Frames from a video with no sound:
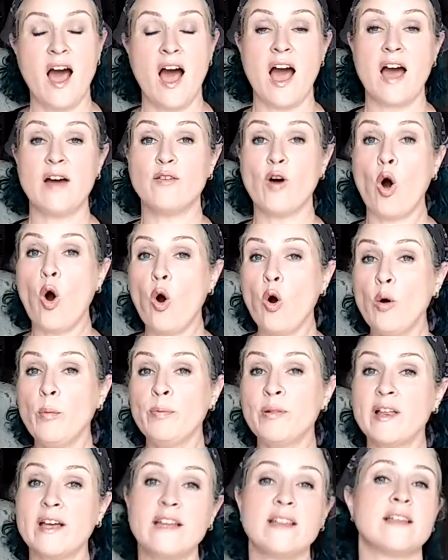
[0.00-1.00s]
I have a whole
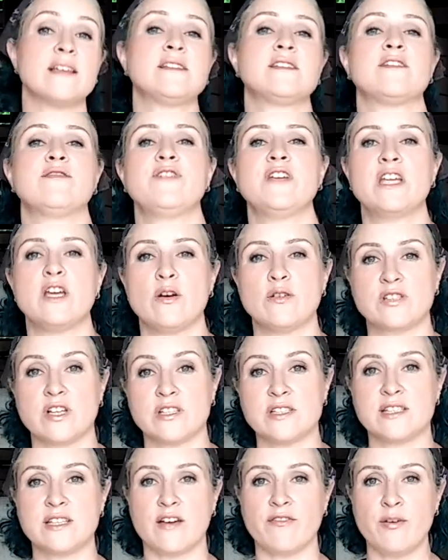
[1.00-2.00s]
playlist of videos
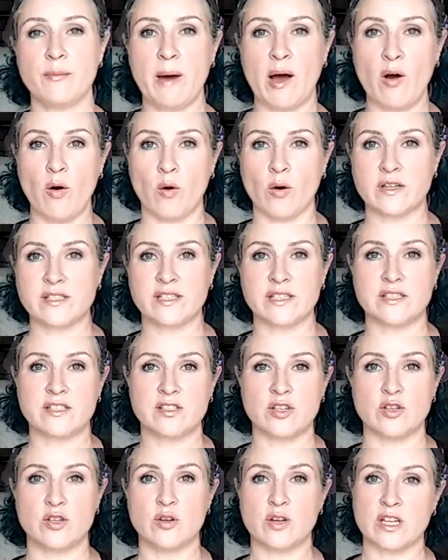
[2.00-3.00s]
on stuff about horses,
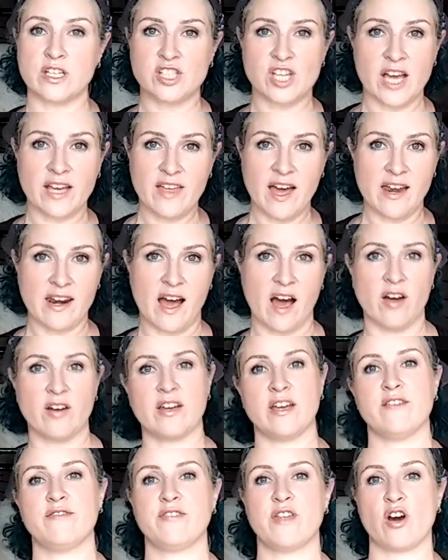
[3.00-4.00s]
so you can check that
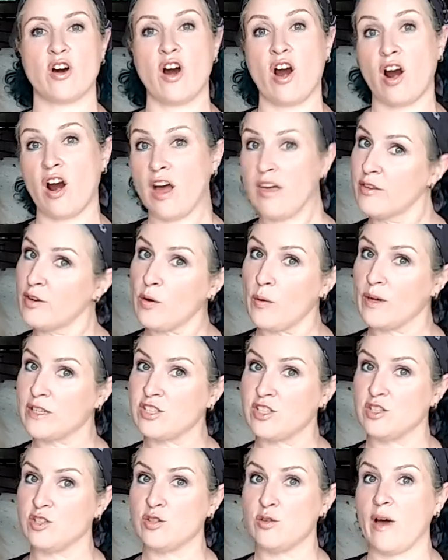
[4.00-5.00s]
out if there are other
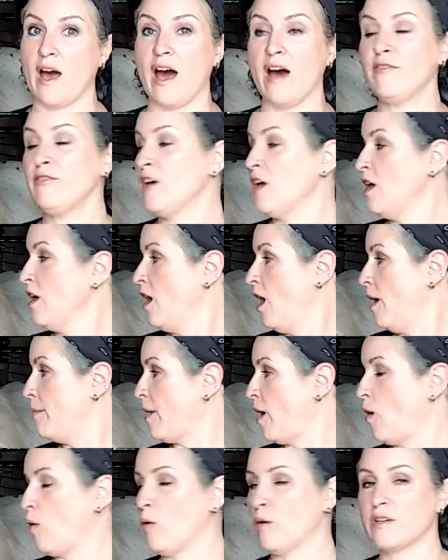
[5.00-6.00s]
questions you have
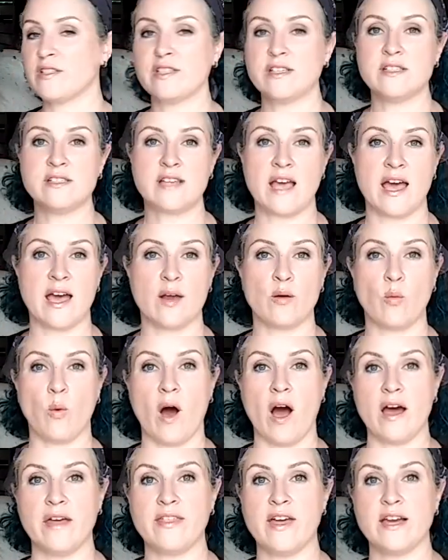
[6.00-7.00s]
about horses and
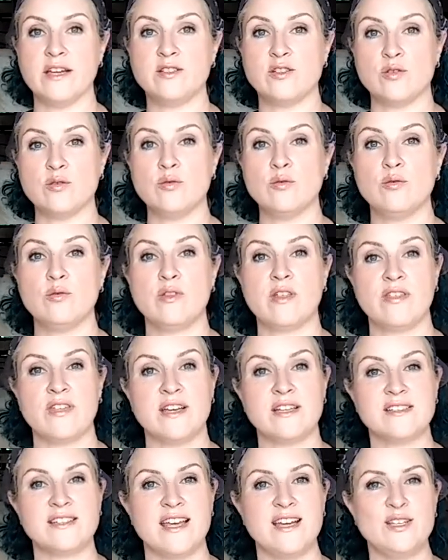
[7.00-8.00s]
why they do the
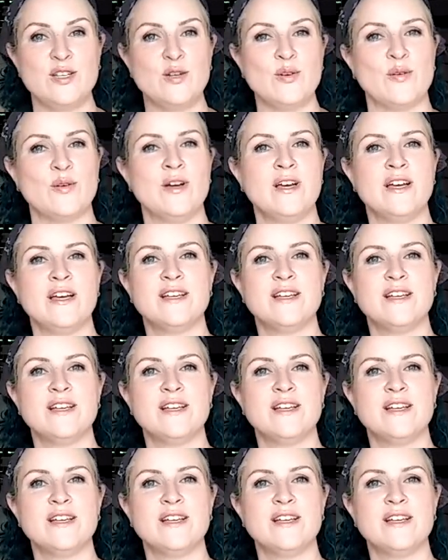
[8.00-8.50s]
things they do.